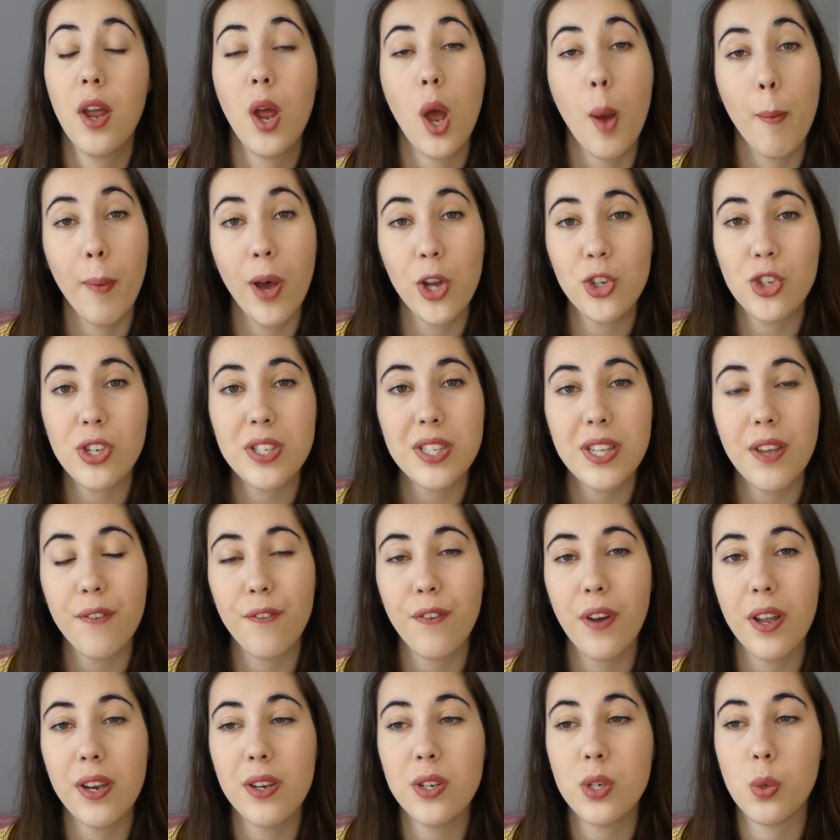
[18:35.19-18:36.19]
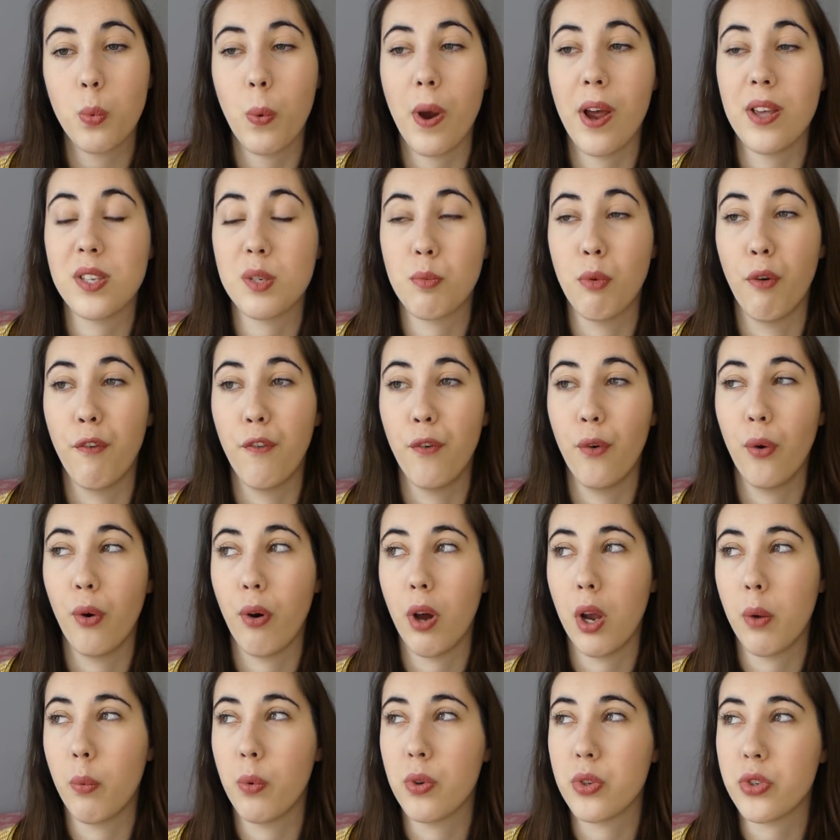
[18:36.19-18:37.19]
emergency fund, whereas before
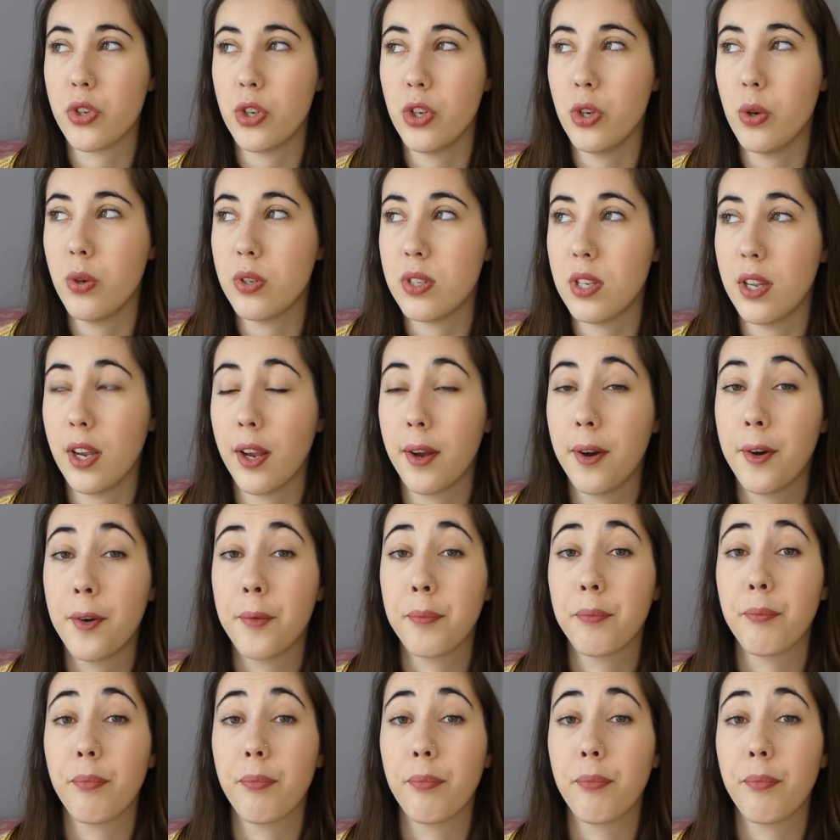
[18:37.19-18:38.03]
I was using